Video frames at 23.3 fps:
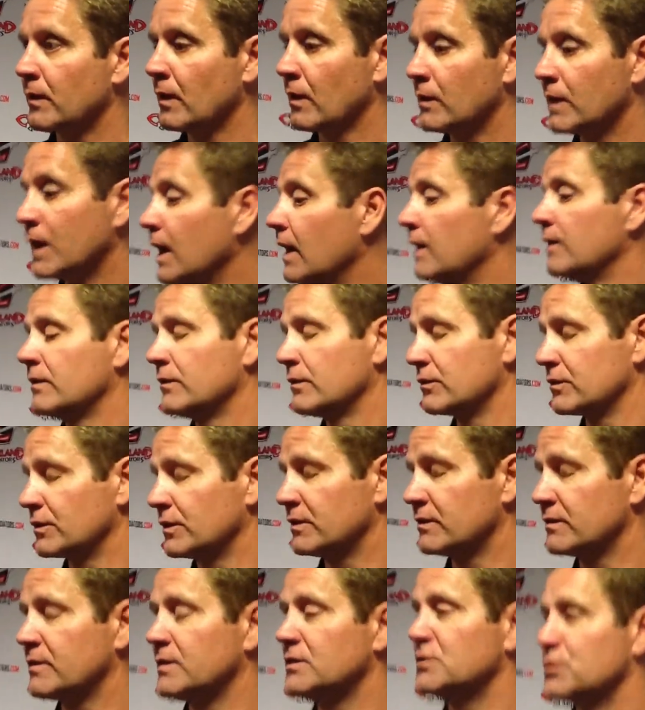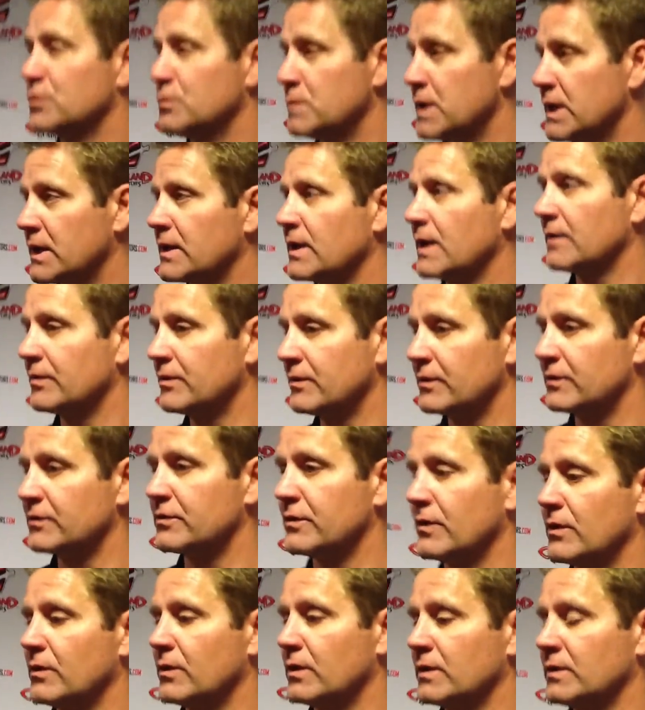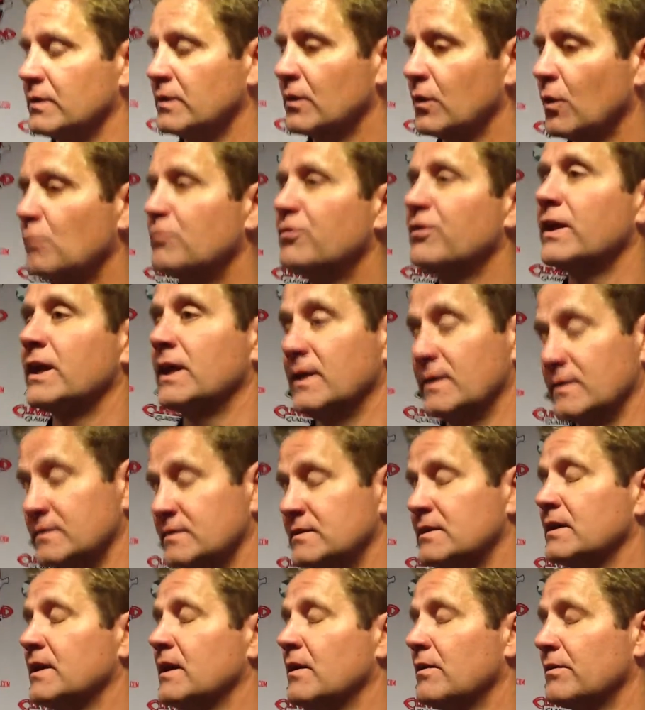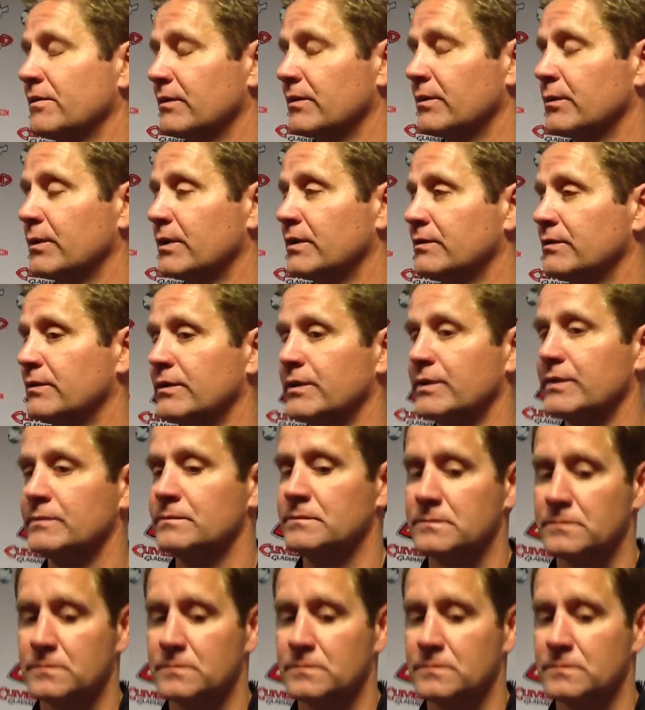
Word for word: Yeah, it was good to see Drew back out there. So hopefully he can stay healthy the rest of the year.